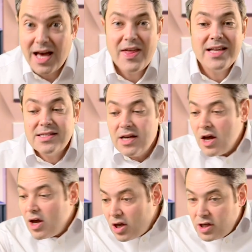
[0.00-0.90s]
And that's
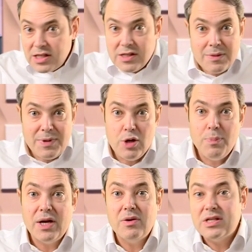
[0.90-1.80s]
seems to be
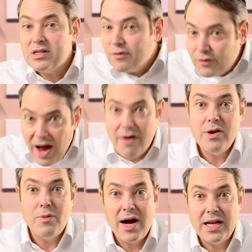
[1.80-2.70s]
ubiquitous, very
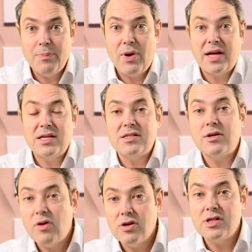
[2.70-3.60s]
widely practiced
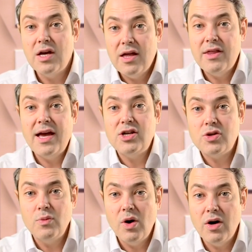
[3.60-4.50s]
across the
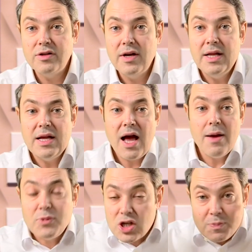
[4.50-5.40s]
ancient world,
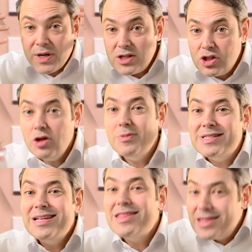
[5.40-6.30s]
just because humans
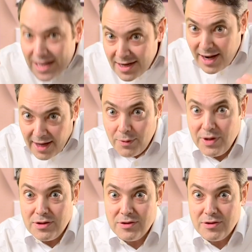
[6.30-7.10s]
didn't think like we do